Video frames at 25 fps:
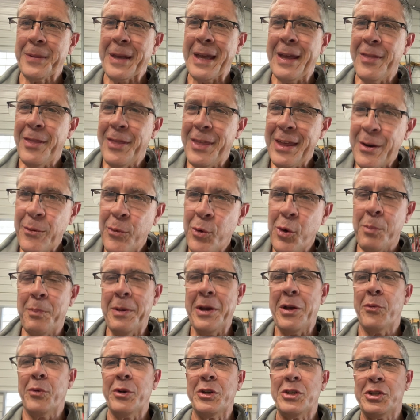And then we'll
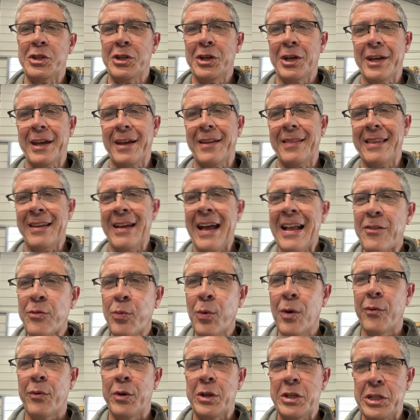be resilient. That's
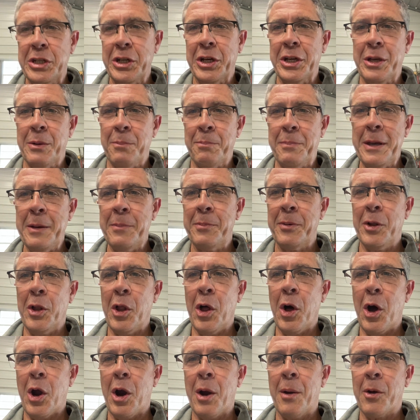what resilient
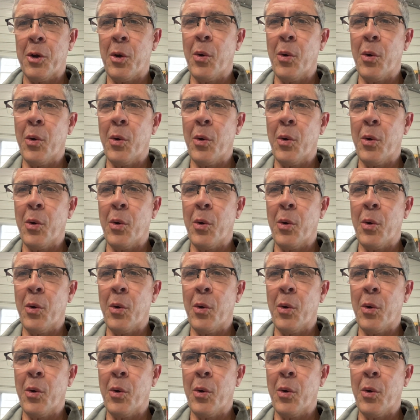people are,